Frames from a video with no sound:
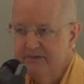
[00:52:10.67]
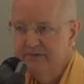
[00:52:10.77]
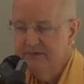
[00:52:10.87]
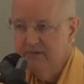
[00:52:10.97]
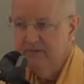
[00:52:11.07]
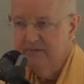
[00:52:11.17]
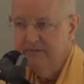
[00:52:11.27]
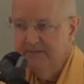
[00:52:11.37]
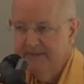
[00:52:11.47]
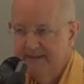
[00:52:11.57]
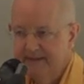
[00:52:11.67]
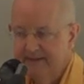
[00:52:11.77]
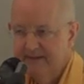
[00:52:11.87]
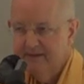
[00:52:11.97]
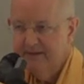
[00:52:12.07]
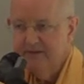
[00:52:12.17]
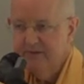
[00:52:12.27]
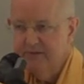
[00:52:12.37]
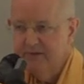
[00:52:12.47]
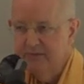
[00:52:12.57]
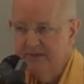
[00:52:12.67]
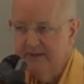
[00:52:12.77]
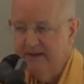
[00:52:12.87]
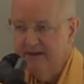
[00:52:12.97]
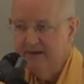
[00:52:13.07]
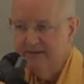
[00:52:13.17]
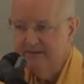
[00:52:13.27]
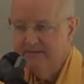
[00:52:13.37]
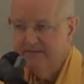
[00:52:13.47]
soul. That's who you really are.